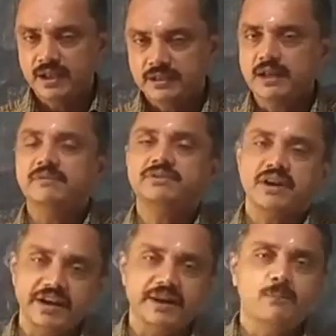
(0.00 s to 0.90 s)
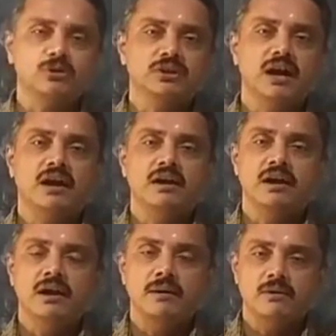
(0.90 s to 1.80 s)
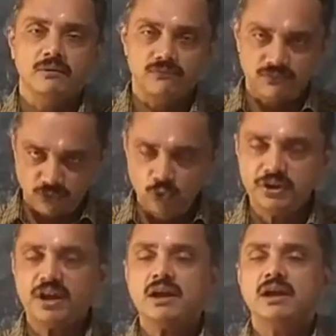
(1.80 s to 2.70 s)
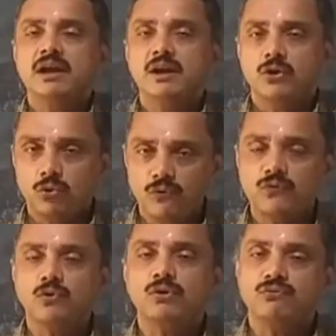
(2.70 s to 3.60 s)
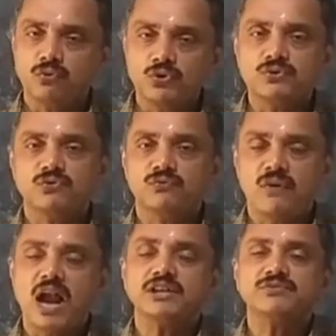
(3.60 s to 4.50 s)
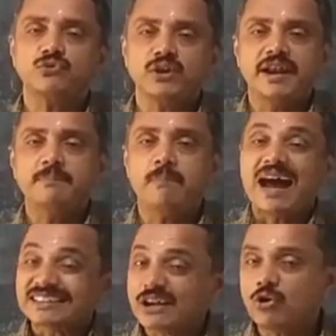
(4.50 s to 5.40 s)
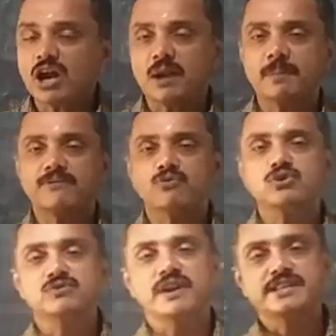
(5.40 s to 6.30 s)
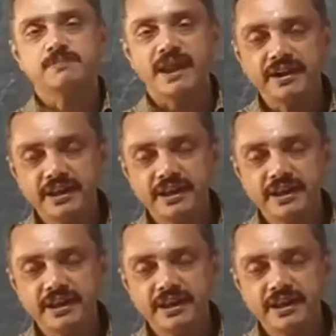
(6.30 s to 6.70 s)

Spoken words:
Then we studied about the fruit, true fruit, fruits, fast fruit and parthenocarpic fruits were explained.